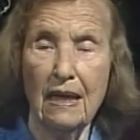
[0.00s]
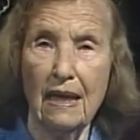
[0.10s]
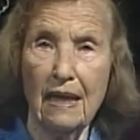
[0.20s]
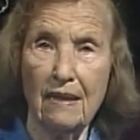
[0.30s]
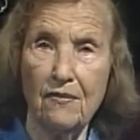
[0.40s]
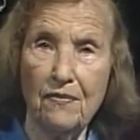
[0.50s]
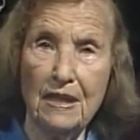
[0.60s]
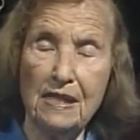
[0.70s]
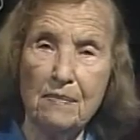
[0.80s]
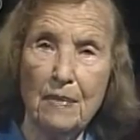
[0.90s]
It
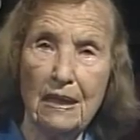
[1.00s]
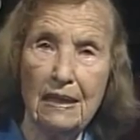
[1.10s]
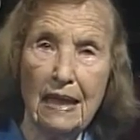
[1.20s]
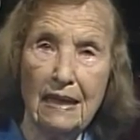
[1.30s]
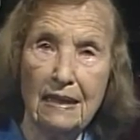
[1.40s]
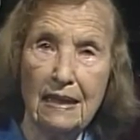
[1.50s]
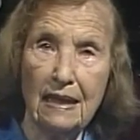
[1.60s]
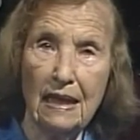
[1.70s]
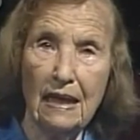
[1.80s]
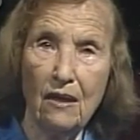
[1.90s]
fits
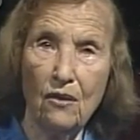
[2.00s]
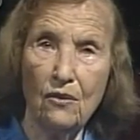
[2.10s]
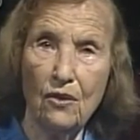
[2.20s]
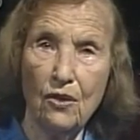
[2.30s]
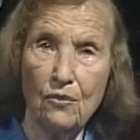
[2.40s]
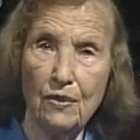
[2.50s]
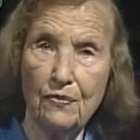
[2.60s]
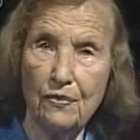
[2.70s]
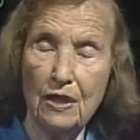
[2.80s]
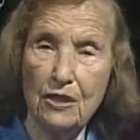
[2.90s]
magnetically on your
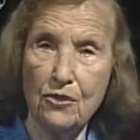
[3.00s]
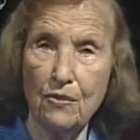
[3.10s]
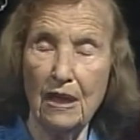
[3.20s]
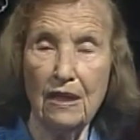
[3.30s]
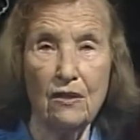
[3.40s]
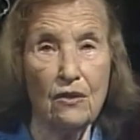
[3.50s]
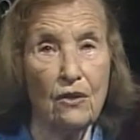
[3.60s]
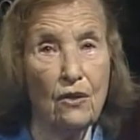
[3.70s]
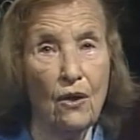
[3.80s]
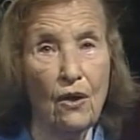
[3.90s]
refrigerator.